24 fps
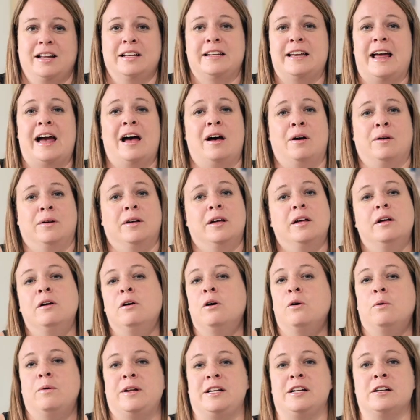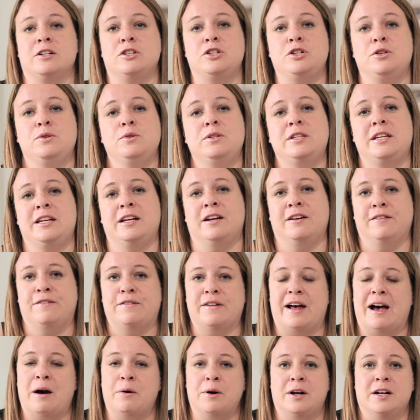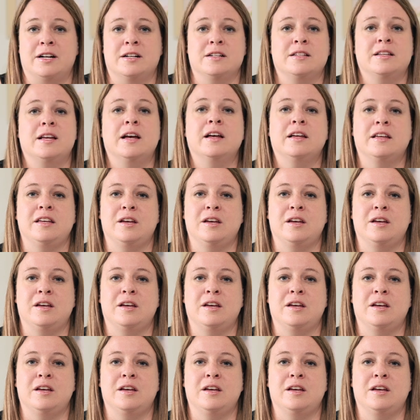Now, when you're choosing your flowers,